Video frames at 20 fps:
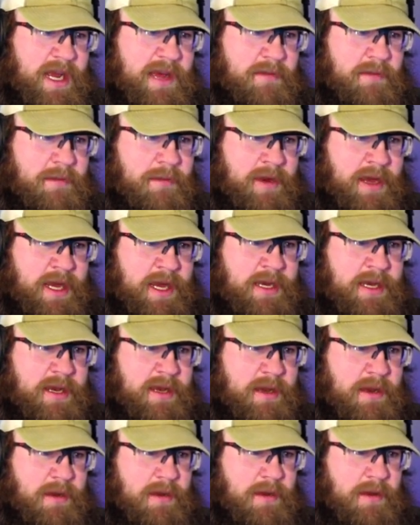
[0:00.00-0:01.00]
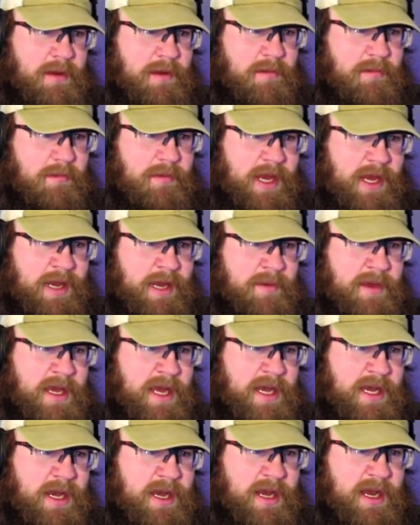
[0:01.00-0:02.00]
it right. Maybe
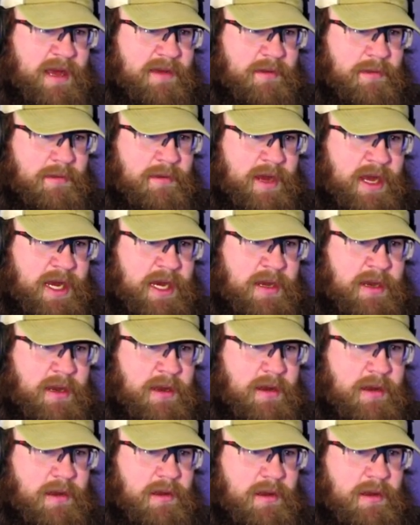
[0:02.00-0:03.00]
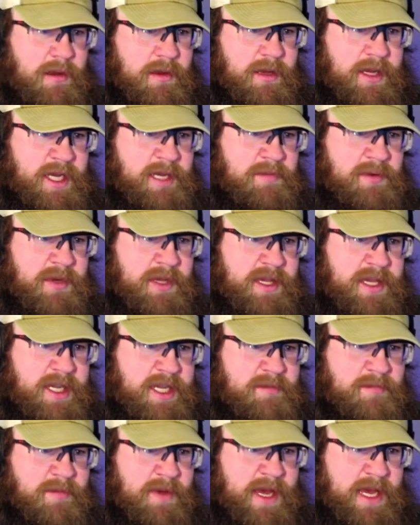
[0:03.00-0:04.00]
I did have it right. Let's put
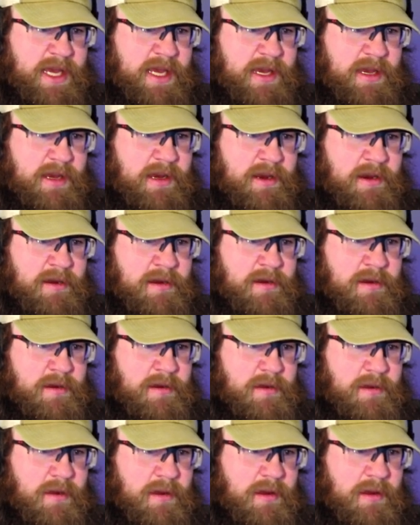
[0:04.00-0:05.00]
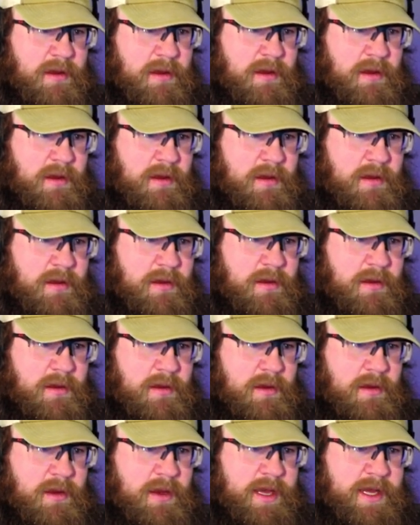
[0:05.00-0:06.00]
this back in here.
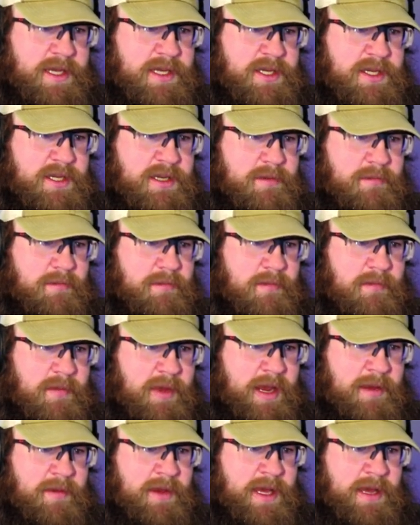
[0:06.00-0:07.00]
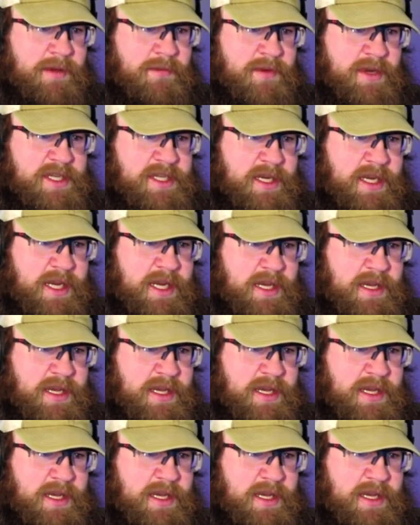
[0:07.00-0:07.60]
And just maybe I wasn't getting